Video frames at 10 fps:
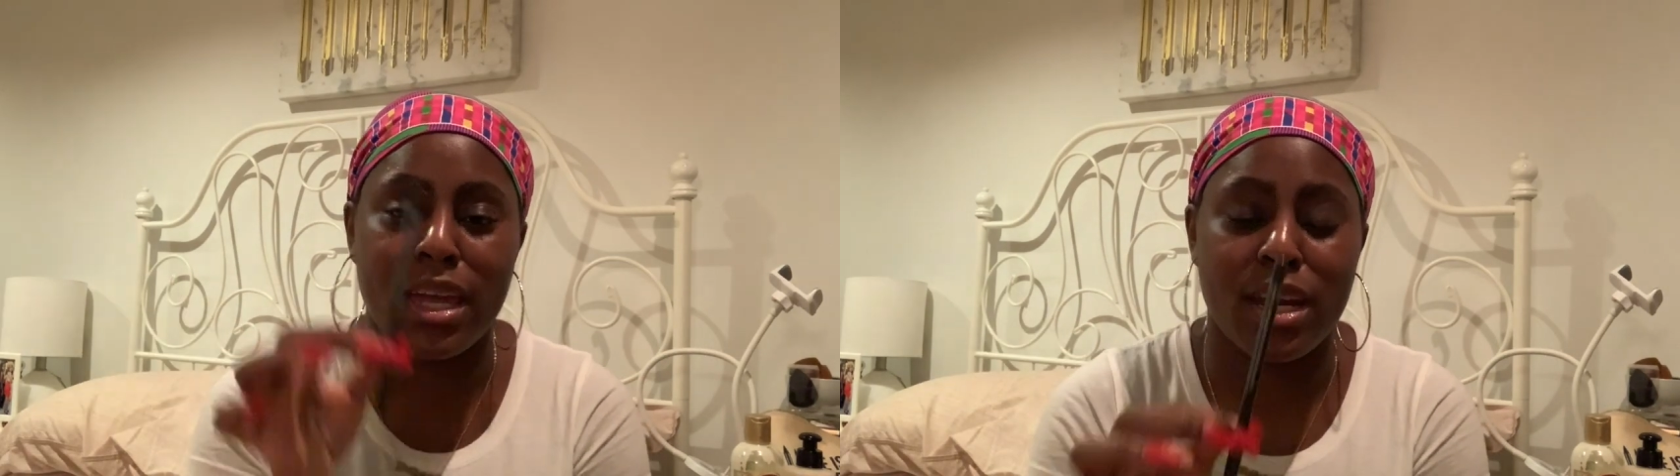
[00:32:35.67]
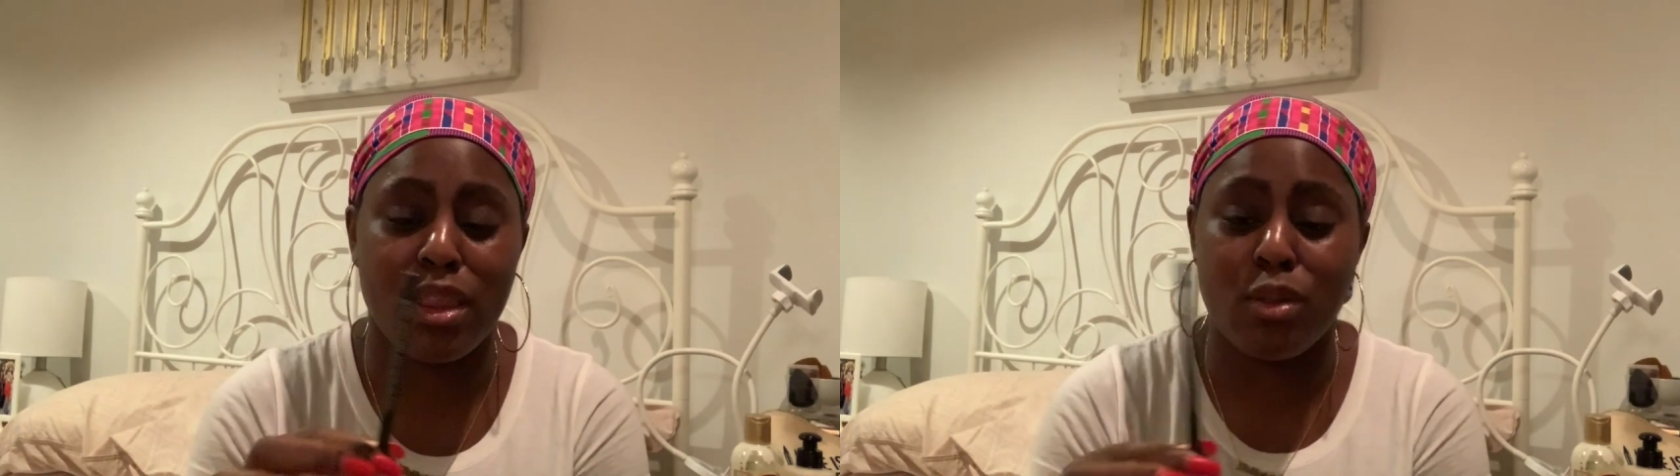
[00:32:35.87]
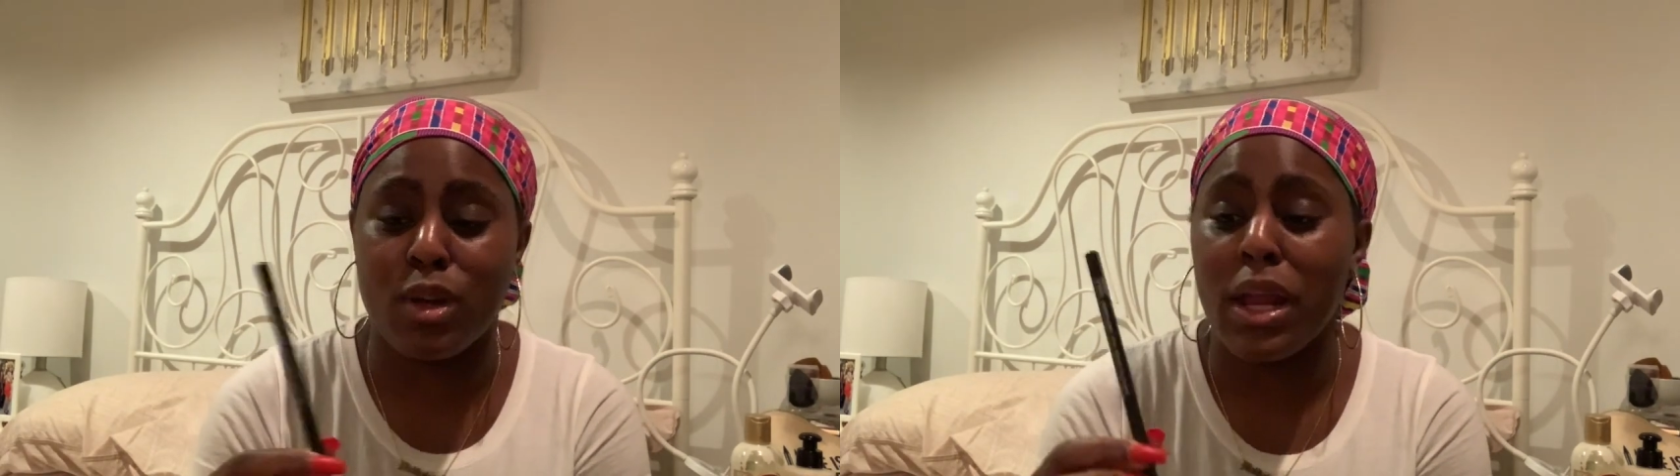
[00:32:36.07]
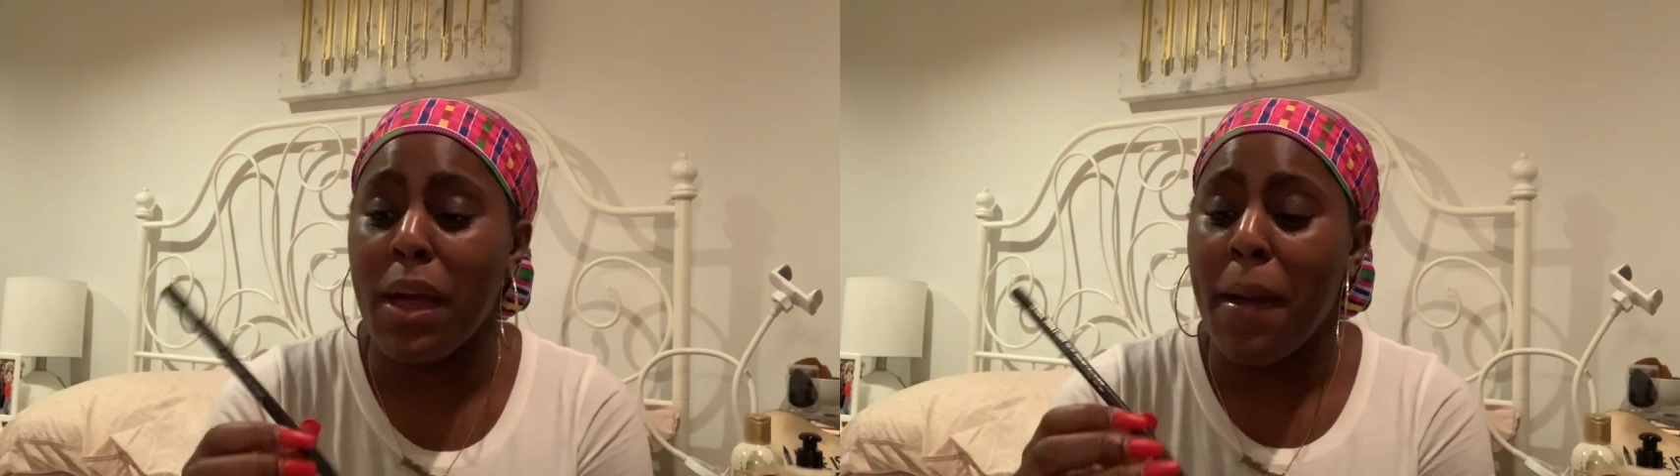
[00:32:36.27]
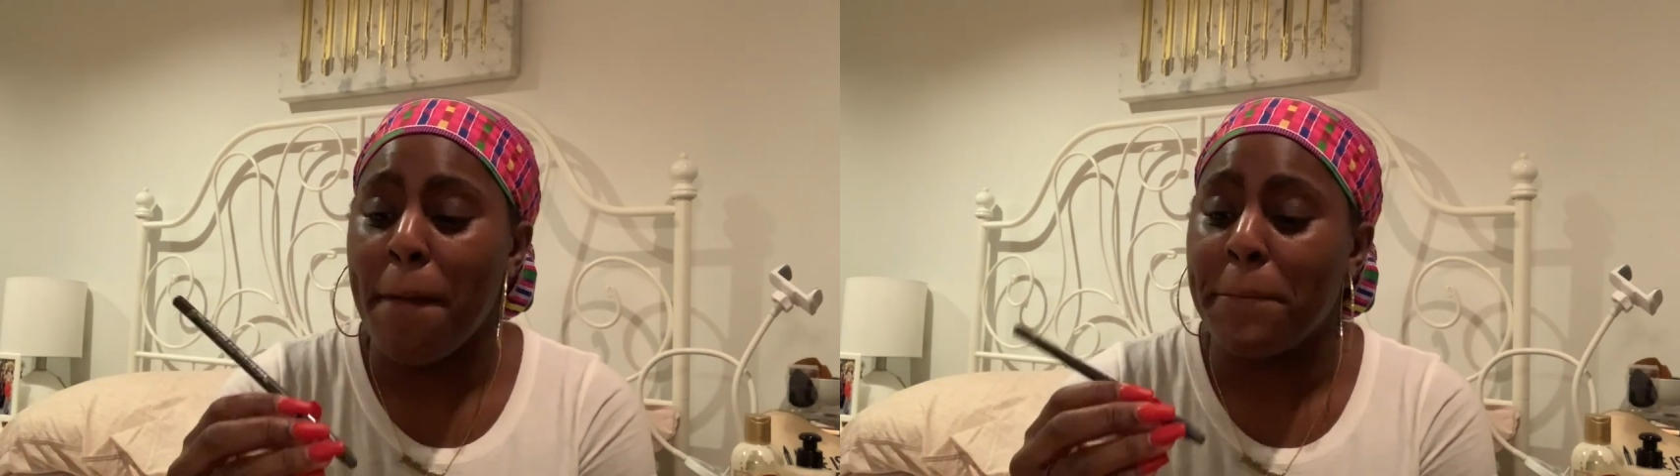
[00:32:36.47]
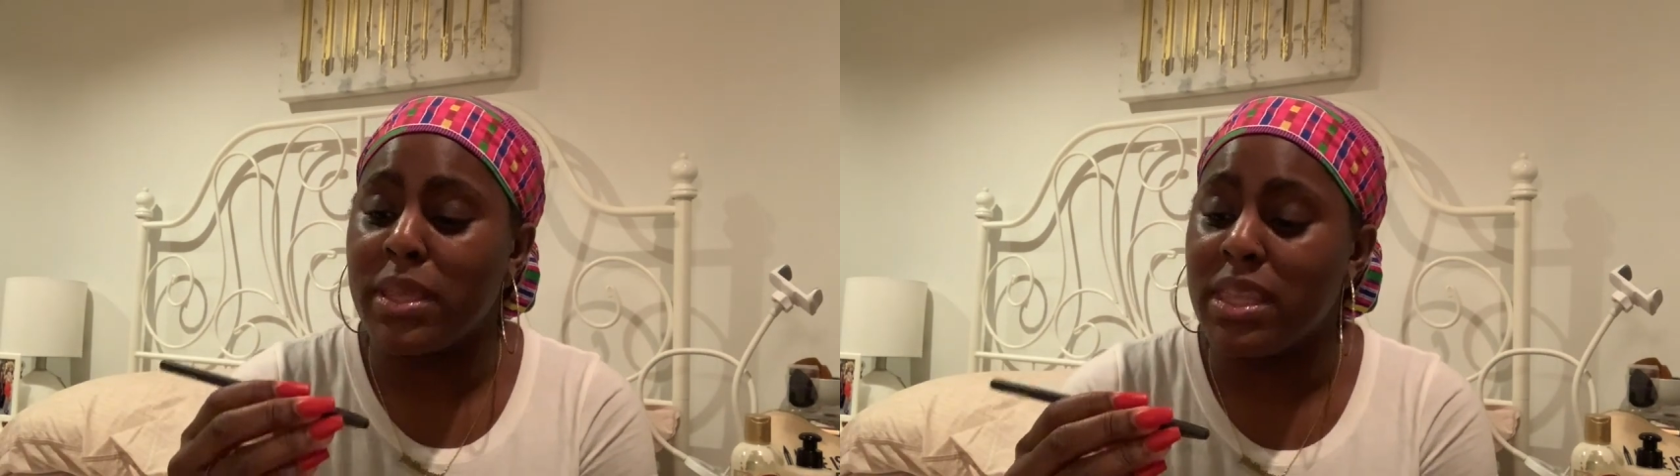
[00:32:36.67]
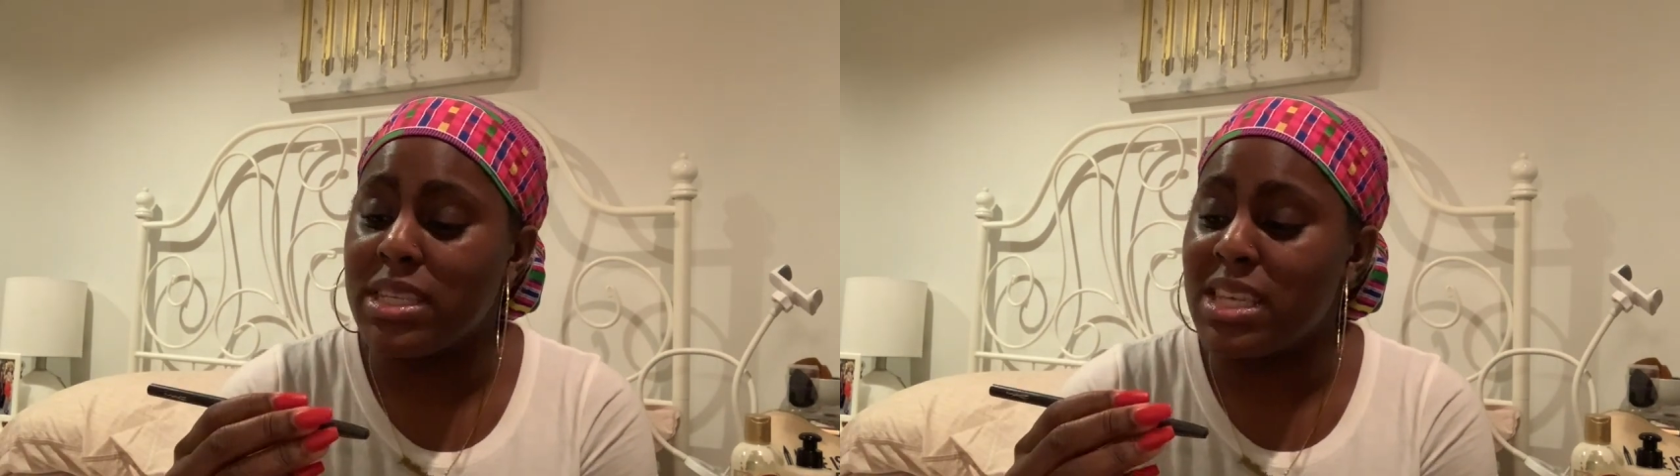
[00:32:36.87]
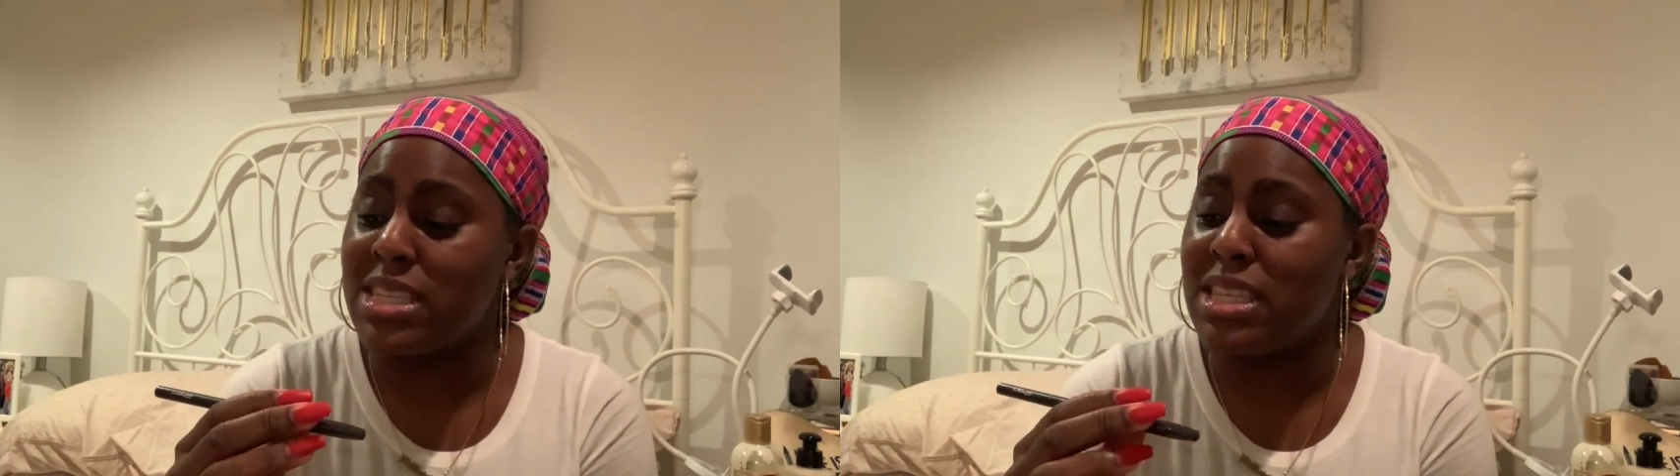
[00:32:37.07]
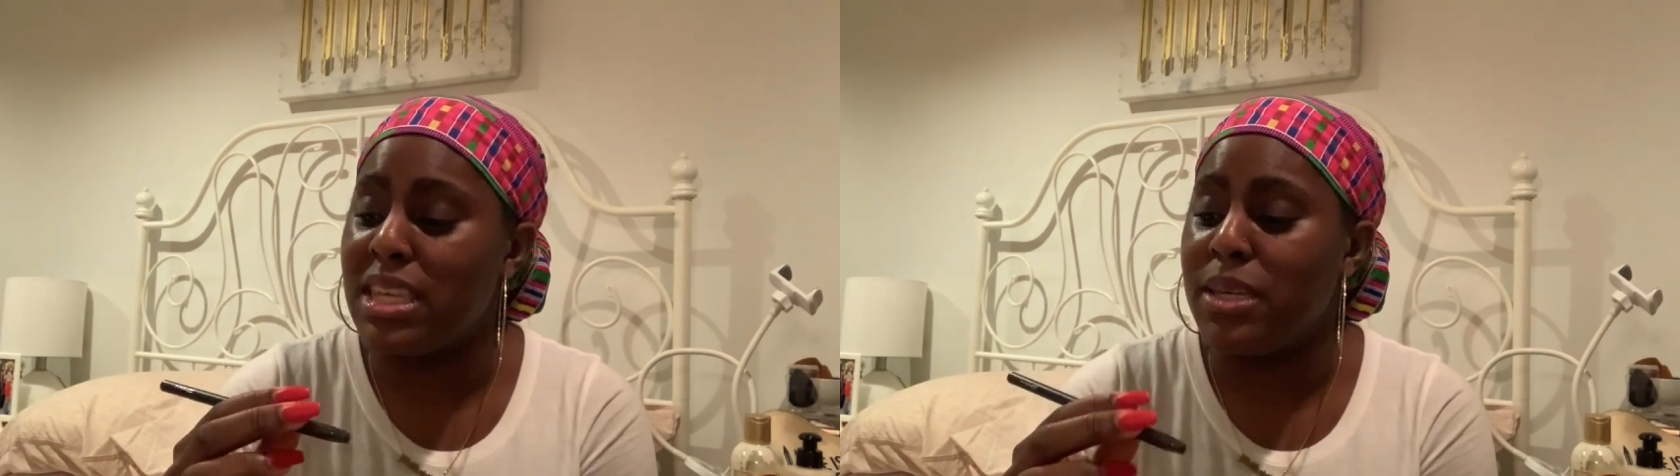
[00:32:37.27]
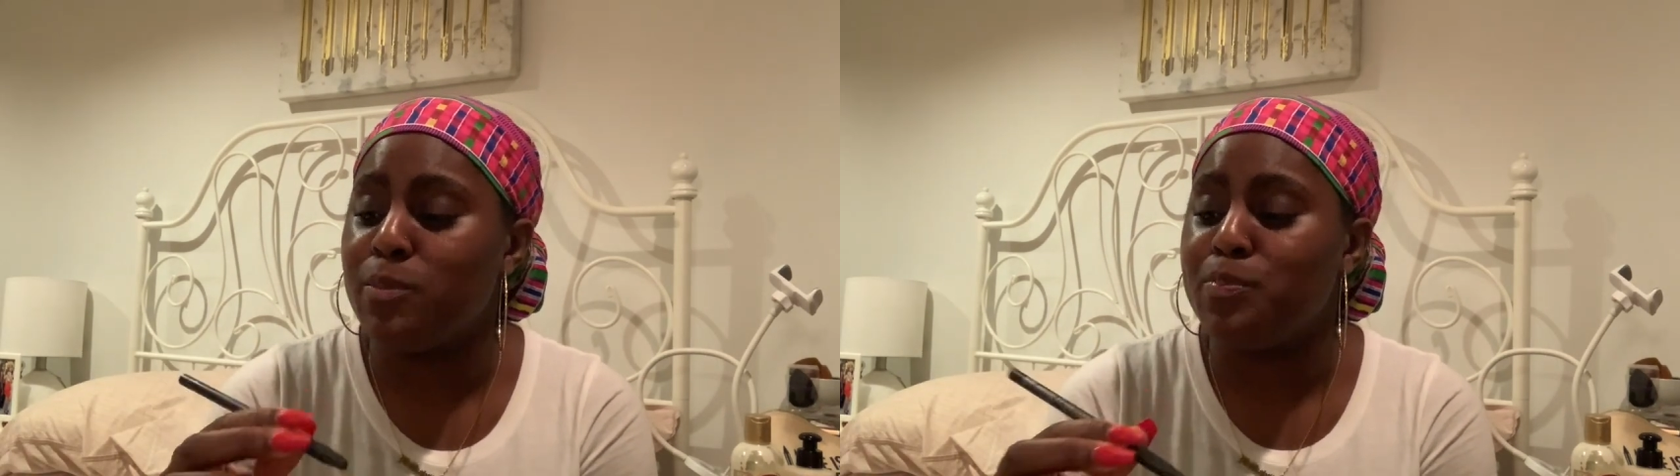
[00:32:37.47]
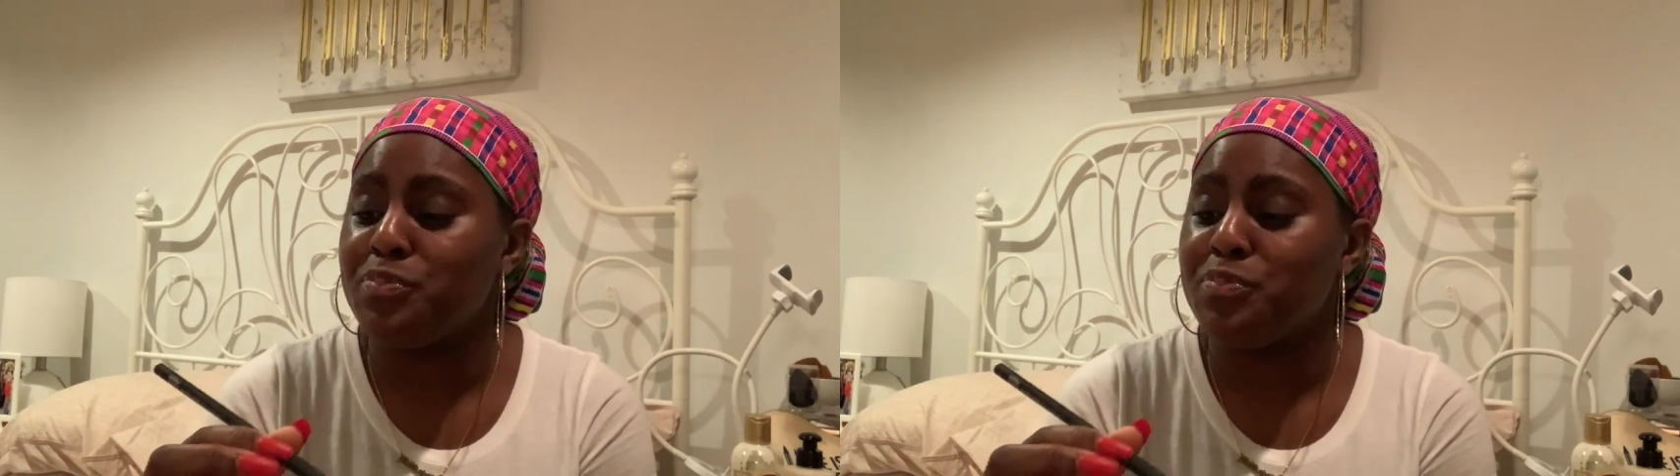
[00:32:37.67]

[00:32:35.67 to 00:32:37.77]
get another one. But this is the